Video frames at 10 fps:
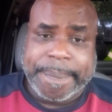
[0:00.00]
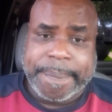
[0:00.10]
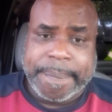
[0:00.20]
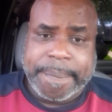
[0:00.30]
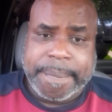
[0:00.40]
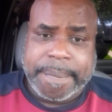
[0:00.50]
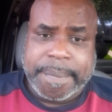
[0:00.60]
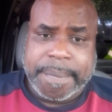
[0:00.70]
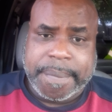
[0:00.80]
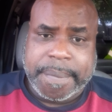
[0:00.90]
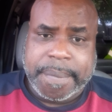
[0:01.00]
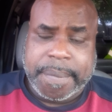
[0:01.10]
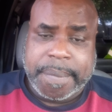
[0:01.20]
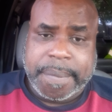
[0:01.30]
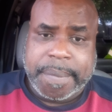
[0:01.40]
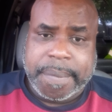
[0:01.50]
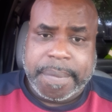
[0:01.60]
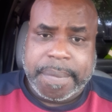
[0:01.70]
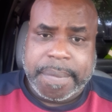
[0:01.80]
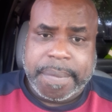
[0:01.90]

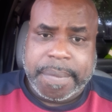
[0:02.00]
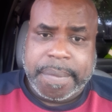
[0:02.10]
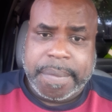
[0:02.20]
(silence)